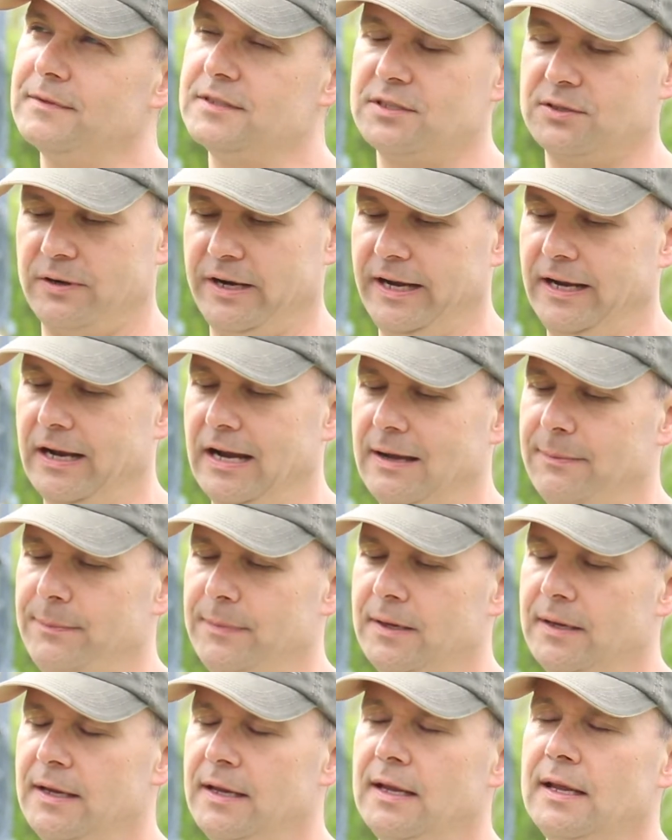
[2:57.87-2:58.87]
Straight up.
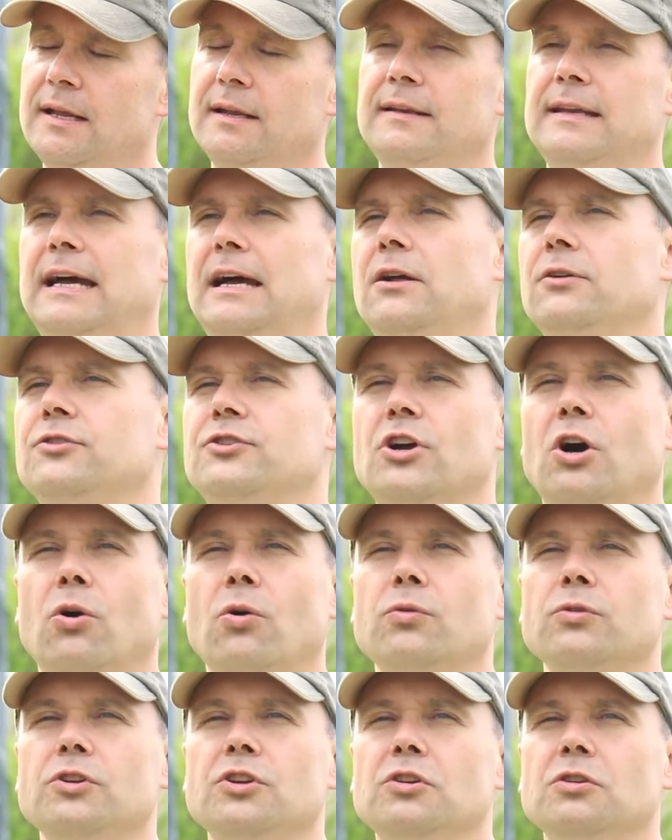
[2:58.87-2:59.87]
Now,
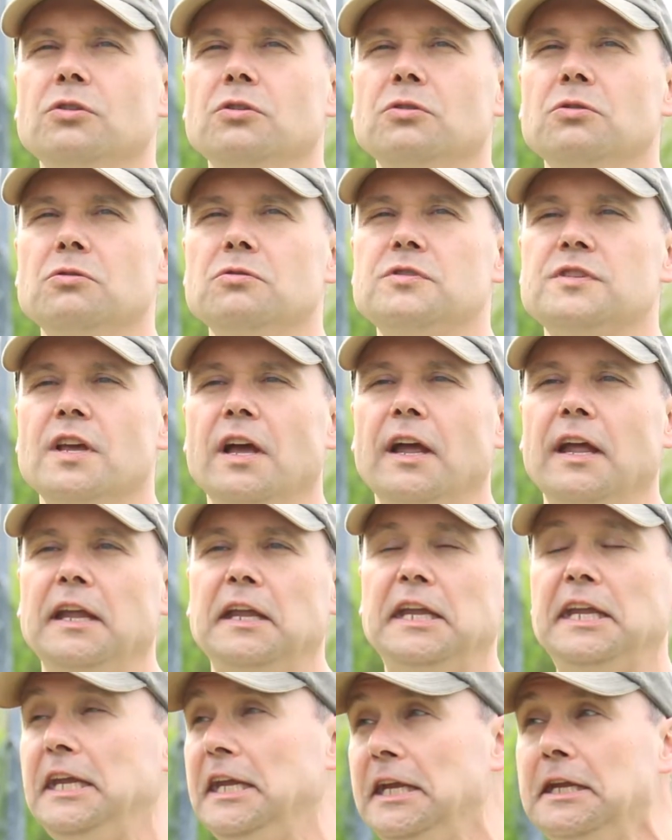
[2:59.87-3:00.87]
don't use
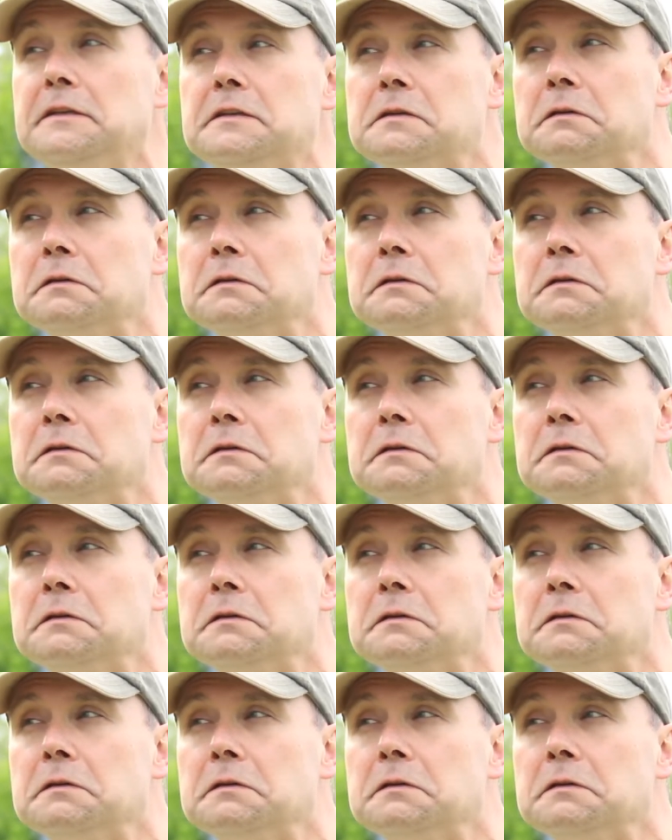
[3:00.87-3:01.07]
heat.